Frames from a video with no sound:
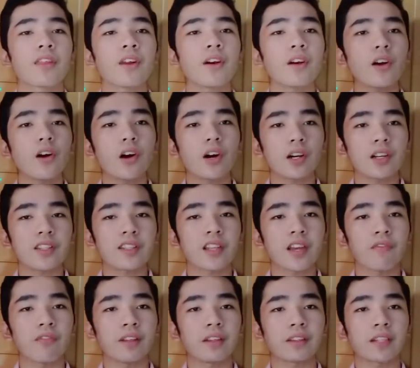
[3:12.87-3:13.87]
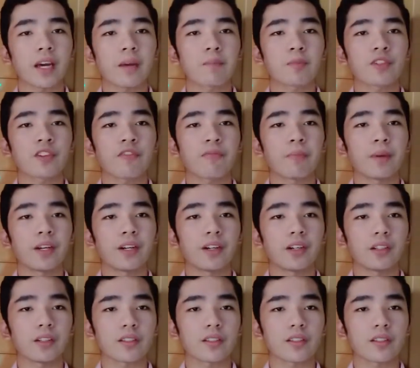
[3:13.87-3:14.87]
There are 7 types of
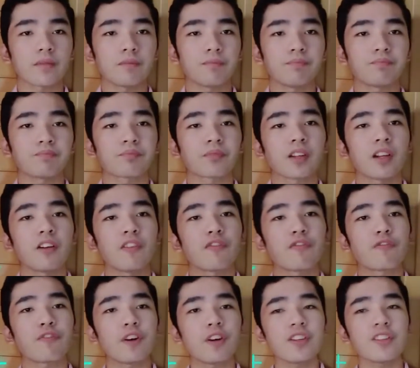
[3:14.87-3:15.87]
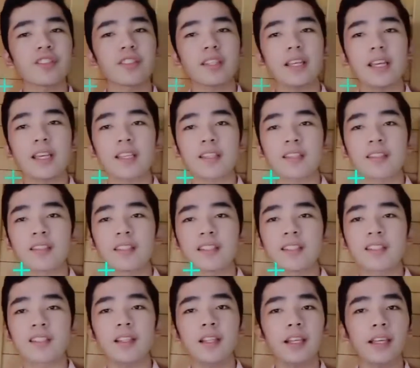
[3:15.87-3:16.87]
minerals. First is the
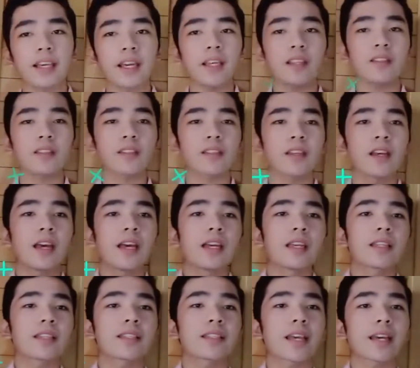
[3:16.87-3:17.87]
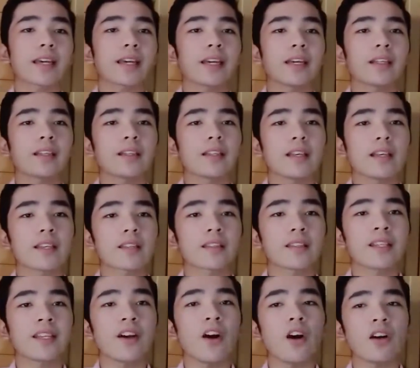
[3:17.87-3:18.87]
silicates, second is
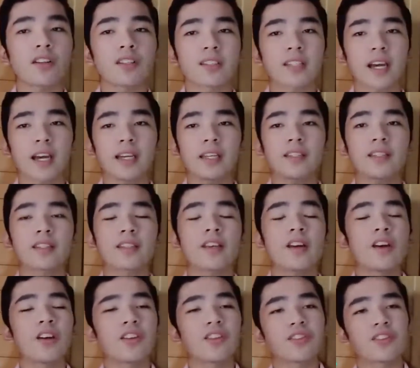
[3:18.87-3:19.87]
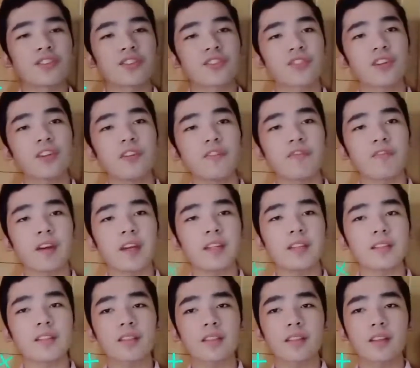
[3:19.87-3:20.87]
the oxides,
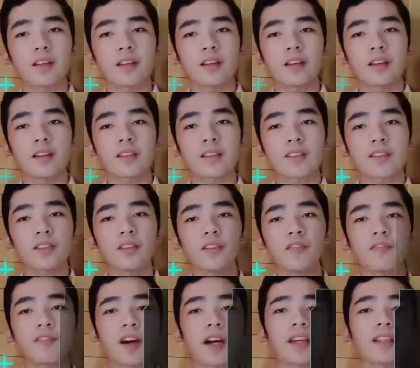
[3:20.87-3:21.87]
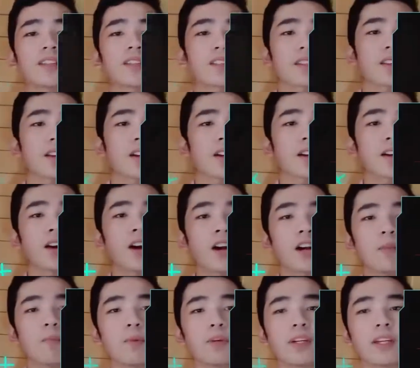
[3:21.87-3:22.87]
sulfates, sulfites,
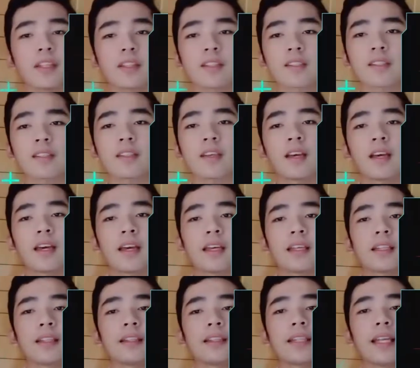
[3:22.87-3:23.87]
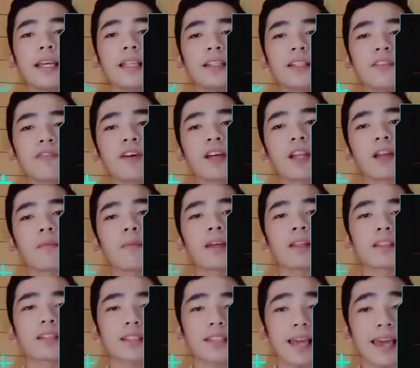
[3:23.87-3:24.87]
carbonates, native
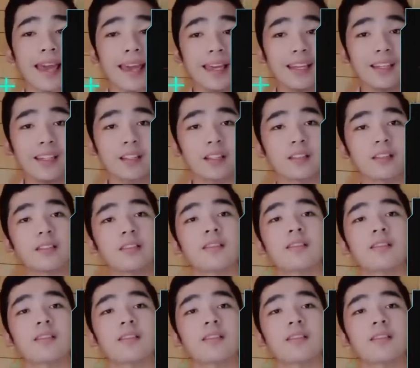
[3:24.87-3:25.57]
elements, and